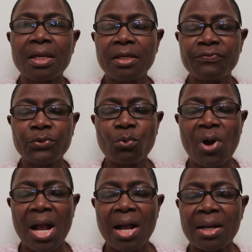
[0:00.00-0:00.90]
If you
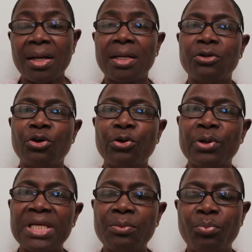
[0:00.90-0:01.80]
are an
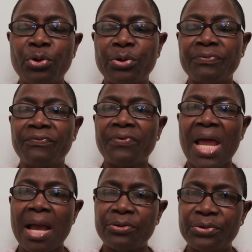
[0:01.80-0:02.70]
early bird
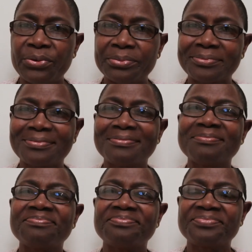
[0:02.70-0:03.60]
flyer,
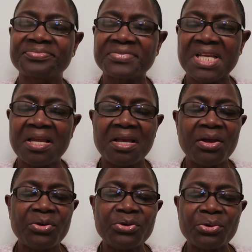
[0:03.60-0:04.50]

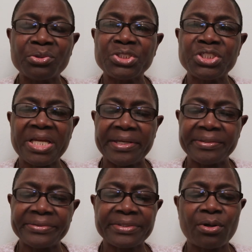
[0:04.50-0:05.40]
your
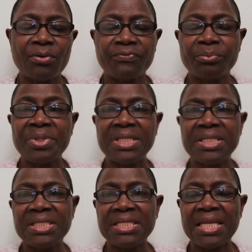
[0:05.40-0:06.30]
chance of
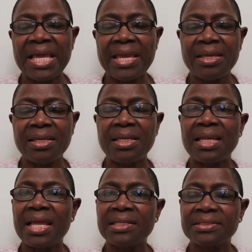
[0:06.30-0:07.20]
being delayed
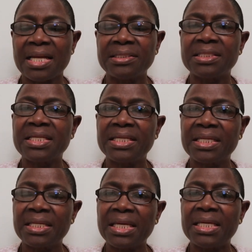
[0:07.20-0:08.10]
is less than
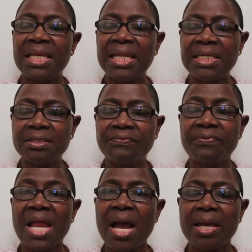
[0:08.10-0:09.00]
taking a late
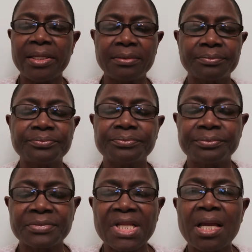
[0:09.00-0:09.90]
flight.
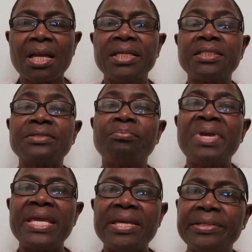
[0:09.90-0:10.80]
It's
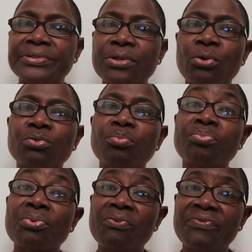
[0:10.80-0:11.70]
based on
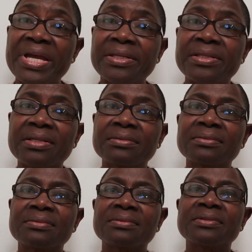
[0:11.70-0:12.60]
proven
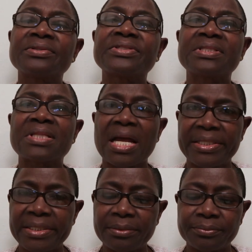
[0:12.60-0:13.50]

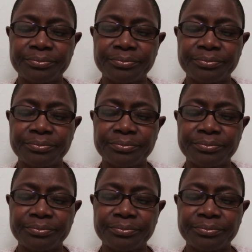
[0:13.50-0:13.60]
study.